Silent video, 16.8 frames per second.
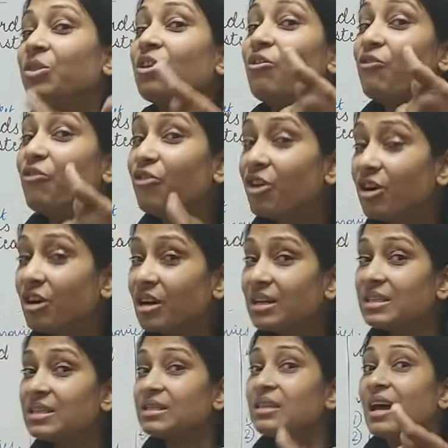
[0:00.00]
the
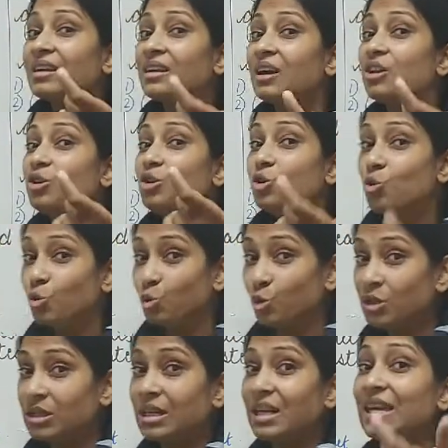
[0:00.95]
words that are
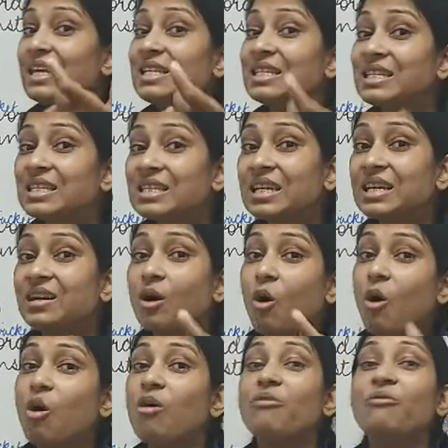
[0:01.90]
used instead
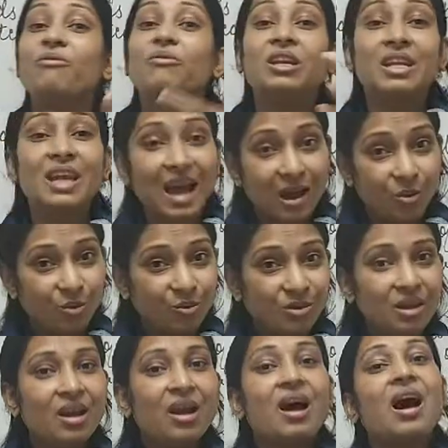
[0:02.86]
of noun